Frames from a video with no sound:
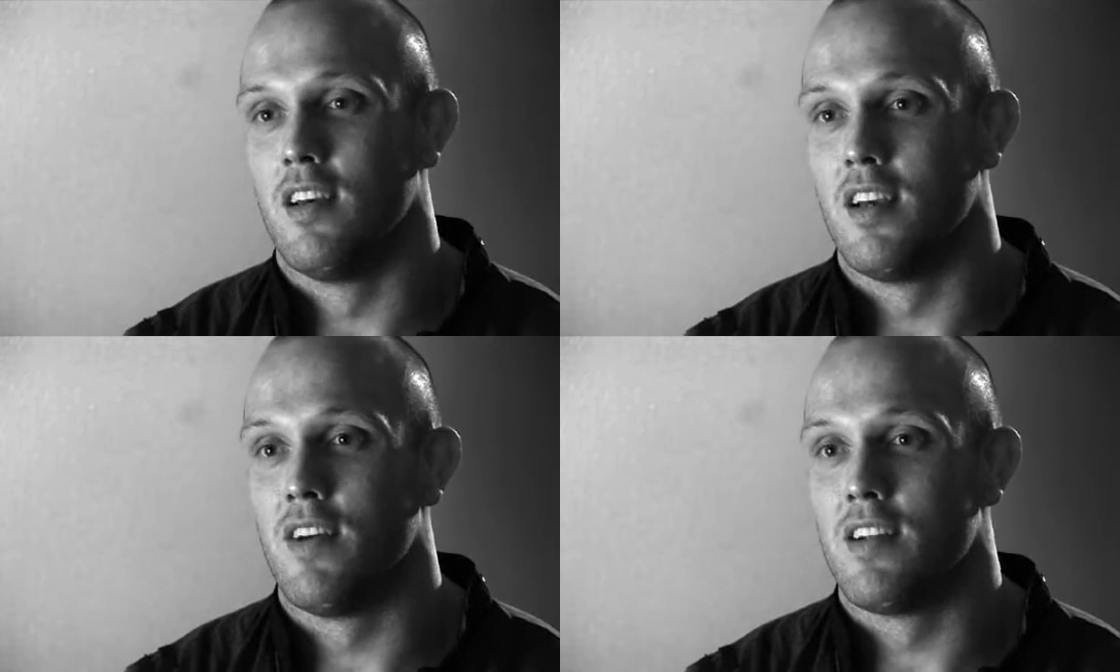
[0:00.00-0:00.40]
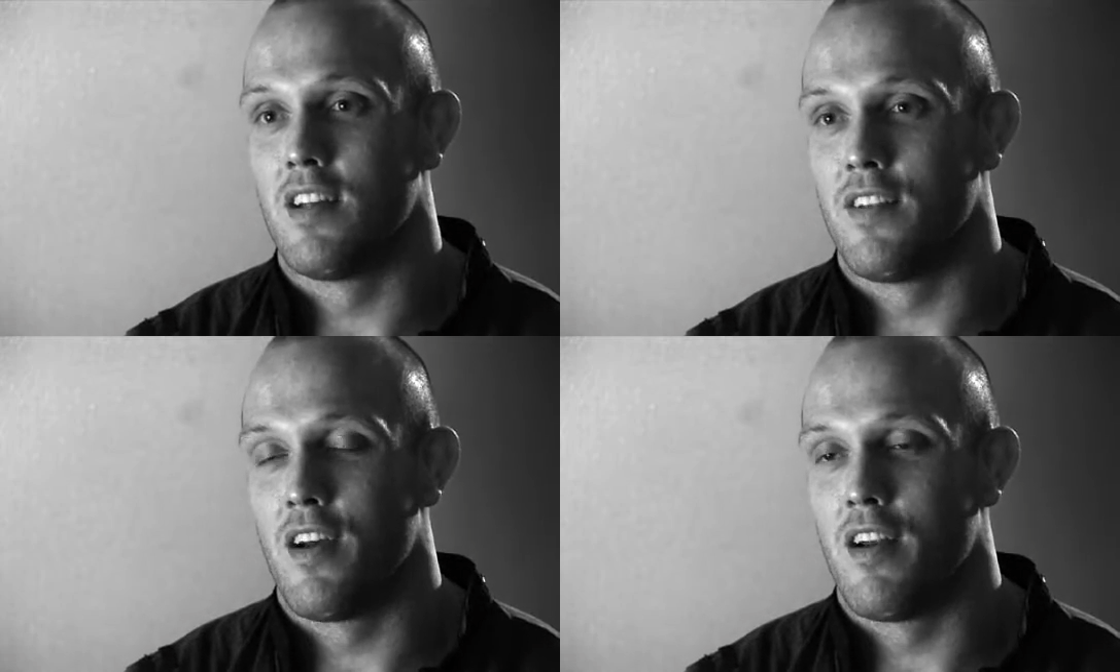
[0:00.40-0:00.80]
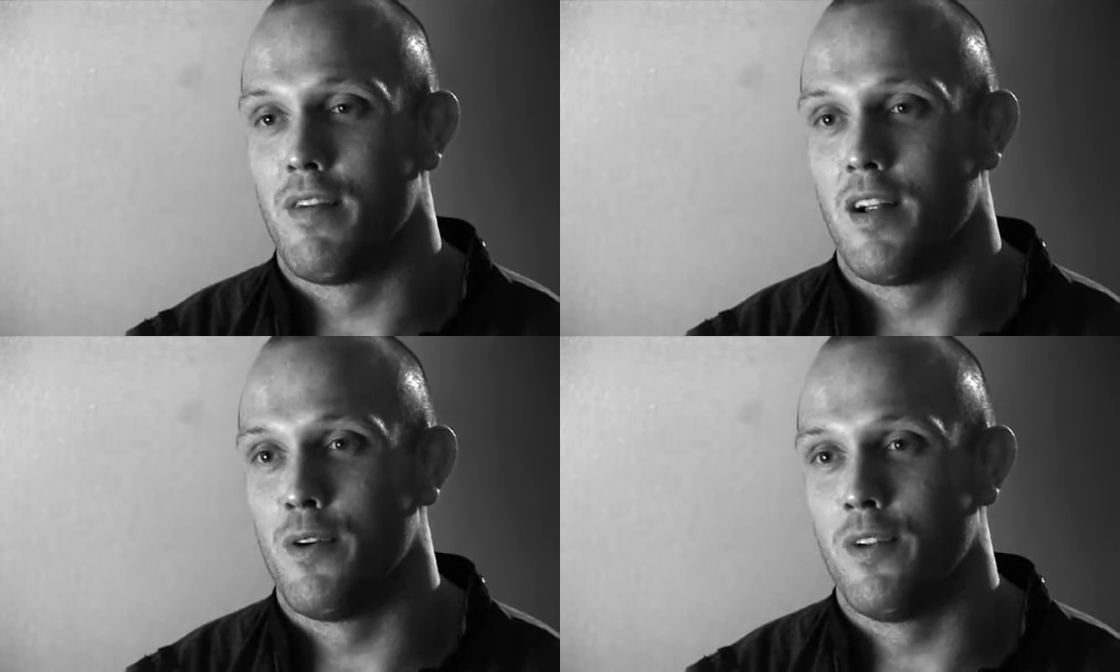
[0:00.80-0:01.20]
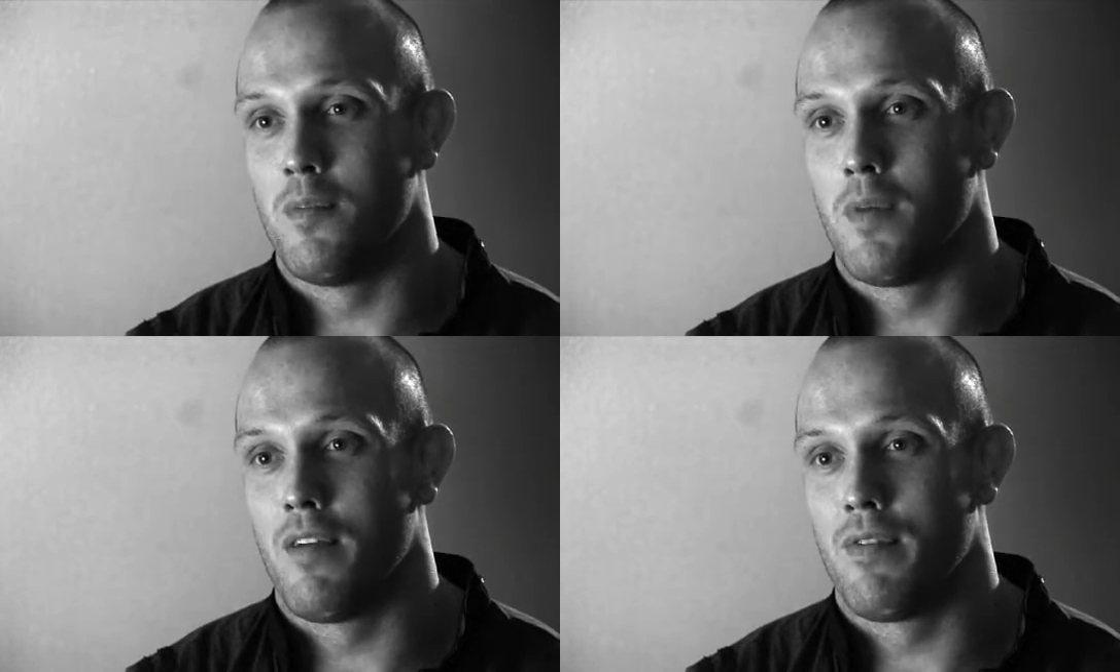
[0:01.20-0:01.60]
eventually the RFL ruled
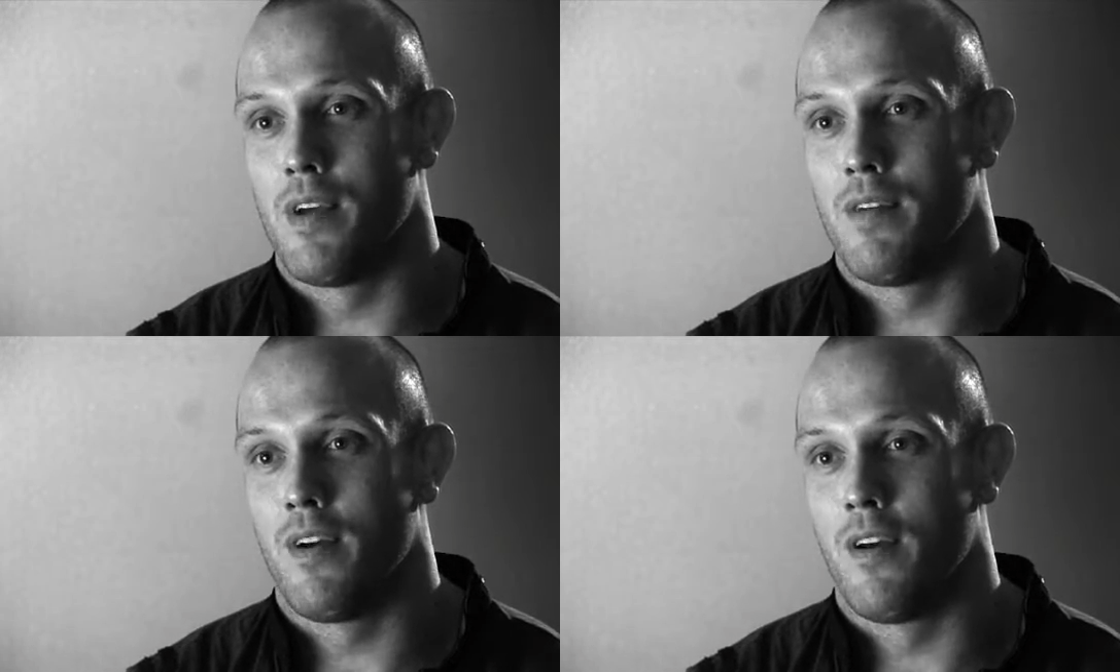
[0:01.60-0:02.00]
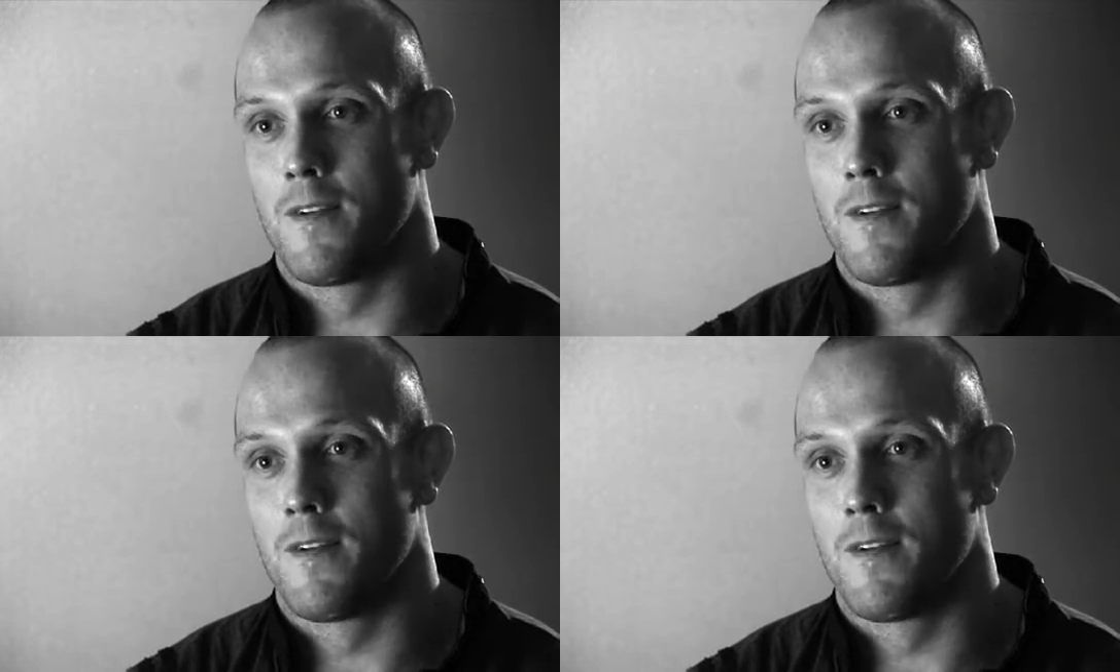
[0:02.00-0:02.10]
in my favour.